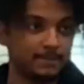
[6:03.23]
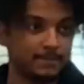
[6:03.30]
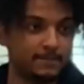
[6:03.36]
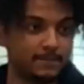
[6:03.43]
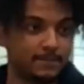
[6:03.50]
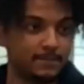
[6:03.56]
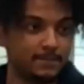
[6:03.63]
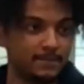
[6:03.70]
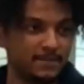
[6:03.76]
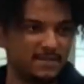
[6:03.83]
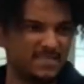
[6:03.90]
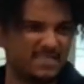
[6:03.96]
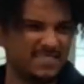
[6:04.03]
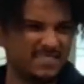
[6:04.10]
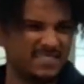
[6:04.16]

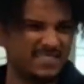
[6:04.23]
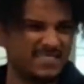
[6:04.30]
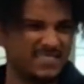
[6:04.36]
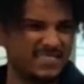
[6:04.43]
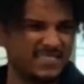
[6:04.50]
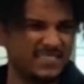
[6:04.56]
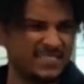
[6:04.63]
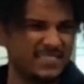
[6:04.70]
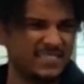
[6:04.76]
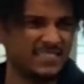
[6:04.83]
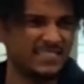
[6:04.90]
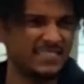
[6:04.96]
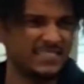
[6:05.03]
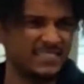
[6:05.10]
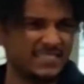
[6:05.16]

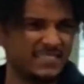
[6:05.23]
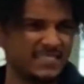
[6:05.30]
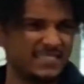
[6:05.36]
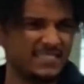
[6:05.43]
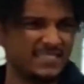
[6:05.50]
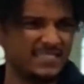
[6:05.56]
(not speaking)